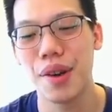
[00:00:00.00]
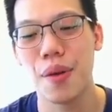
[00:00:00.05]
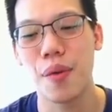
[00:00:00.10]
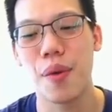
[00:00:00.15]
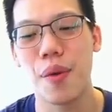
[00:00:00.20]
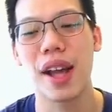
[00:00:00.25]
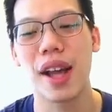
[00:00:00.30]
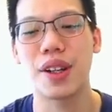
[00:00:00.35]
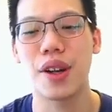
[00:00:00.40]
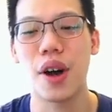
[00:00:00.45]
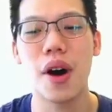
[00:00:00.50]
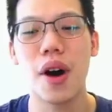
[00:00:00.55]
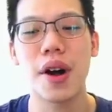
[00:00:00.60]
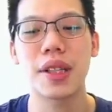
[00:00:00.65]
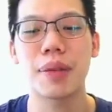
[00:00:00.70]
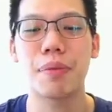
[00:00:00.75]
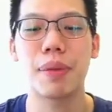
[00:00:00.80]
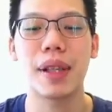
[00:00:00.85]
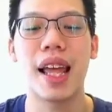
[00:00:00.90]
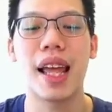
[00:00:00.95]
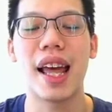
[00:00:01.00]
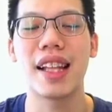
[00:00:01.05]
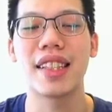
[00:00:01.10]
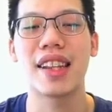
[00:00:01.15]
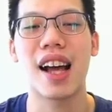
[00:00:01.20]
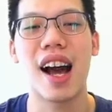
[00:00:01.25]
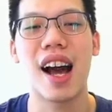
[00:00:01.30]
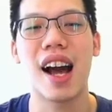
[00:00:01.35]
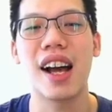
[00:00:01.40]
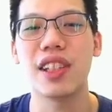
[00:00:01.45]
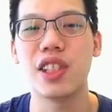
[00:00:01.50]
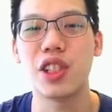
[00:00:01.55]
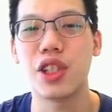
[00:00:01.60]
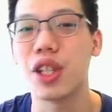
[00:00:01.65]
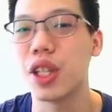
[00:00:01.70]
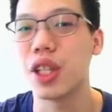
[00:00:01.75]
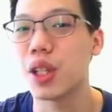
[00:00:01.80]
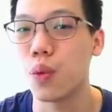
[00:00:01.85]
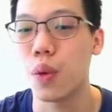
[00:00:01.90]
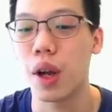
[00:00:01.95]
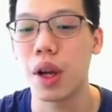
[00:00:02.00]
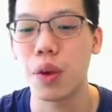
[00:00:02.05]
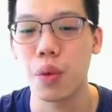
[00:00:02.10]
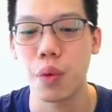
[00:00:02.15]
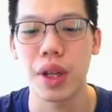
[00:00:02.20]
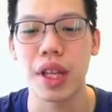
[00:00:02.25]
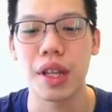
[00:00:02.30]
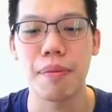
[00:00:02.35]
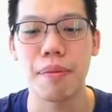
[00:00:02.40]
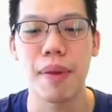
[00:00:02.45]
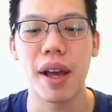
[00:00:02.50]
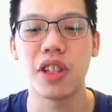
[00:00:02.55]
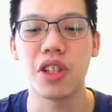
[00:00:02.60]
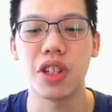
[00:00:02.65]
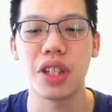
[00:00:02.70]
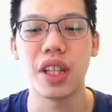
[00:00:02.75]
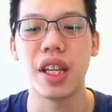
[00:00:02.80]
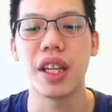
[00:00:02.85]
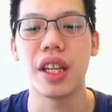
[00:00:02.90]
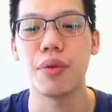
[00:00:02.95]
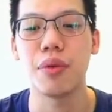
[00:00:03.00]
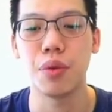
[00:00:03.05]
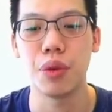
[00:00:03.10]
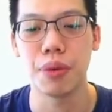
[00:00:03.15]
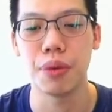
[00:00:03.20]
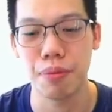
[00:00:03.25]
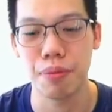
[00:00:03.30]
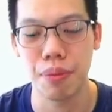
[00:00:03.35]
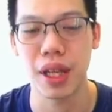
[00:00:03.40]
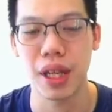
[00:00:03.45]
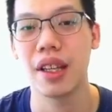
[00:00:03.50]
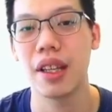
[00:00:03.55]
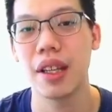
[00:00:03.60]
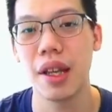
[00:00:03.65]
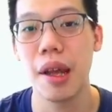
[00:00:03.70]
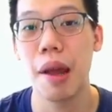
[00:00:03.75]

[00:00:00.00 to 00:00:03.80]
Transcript: where God's plans aren't just what we imagine it would be.